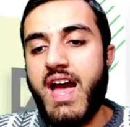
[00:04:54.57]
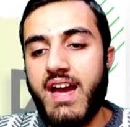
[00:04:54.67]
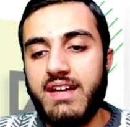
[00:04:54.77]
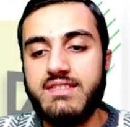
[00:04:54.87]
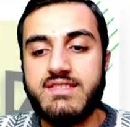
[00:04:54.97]

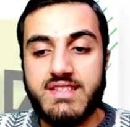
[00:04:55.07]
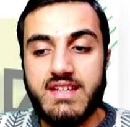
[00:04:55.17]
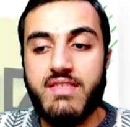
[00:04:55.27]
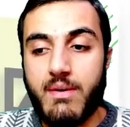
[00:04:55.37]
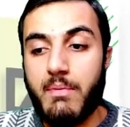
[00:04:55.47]
and
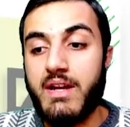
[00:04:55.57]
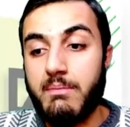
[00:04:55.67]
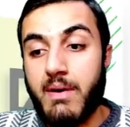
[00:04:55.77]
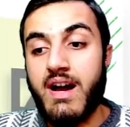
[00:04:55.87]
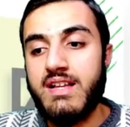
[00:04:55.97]
see the money.
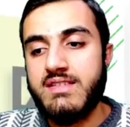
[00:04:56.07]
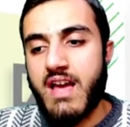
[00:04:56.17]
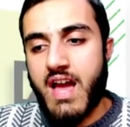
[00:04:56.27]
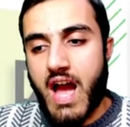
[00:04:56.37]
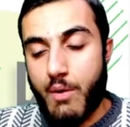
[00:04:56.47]
But
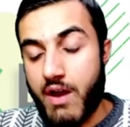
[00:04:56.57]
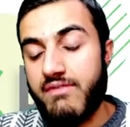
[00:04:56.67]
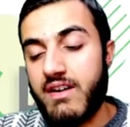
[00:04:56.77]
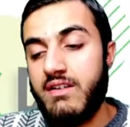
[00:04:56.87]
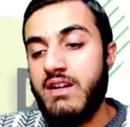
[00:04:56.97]

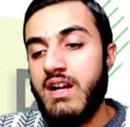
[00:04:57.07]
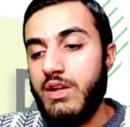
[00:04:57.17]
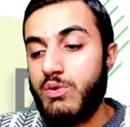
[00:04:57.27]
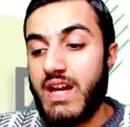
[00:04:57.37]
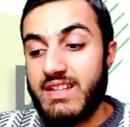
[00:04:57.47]
however,
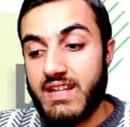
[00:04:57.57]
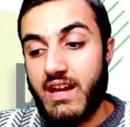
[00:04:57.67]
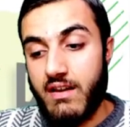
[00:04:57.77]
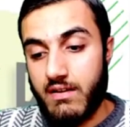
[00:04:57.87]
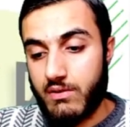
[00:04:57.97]
you can
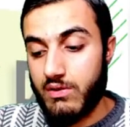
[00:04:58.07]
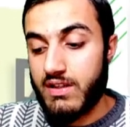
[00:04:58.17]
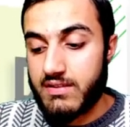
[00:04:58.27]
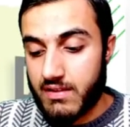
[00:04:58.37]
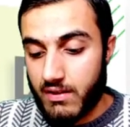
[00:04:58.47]
uh,
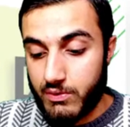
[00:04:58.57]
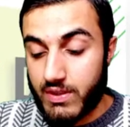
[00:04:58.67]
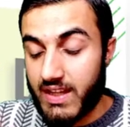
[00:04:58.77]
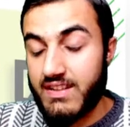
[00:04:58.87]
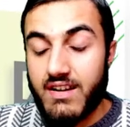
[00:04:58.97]
collect, you
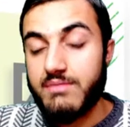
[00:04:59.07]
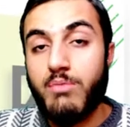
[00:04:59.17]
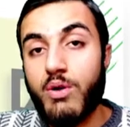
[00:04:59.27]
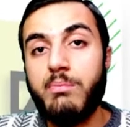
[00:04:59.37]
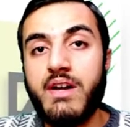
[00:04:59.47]
can earn
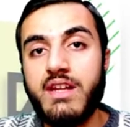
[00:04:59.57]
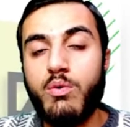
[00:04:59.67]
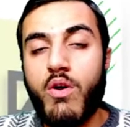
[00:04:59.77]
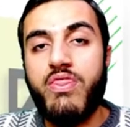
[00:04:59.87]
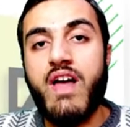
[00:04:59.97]
more money
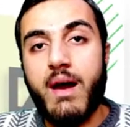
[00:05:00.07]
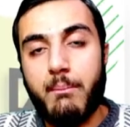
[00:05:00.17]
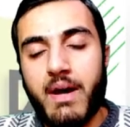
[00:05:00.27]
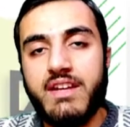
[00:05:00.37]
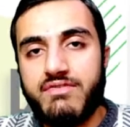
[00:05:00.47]
with the
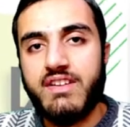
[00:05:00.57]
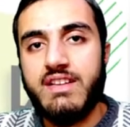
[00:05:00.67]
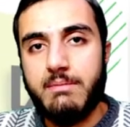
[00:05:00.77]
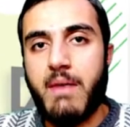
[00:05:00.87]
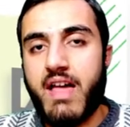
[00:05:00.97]
money
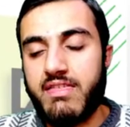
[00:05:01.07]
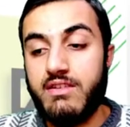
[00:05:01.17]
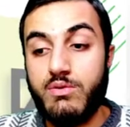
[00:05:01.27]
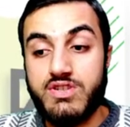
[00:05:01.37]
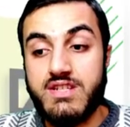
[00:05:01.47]
friendly
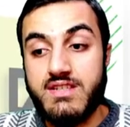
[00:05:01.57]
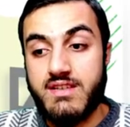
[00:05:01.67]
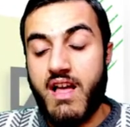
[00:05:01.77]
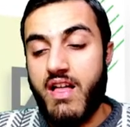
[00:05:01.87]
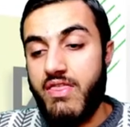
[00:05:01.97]
method, which is
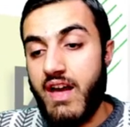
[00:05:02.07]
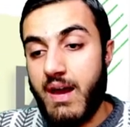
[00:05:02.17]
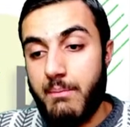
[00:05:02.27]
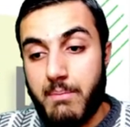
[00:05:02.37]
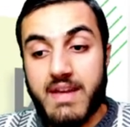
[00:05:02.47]

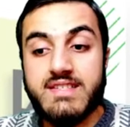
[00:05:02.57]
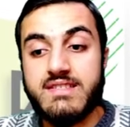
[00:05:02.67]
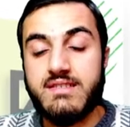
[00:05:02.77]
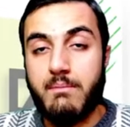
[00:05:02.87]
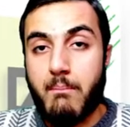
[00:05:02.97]
the
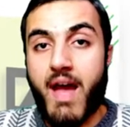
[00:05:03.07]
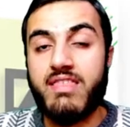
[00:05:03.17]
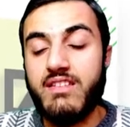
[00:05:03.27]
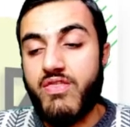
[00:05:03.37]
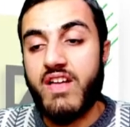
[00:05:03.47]
best
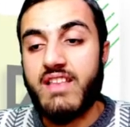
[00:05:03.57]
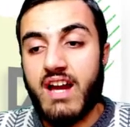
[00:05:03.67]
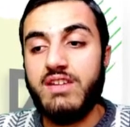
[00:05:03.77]
method that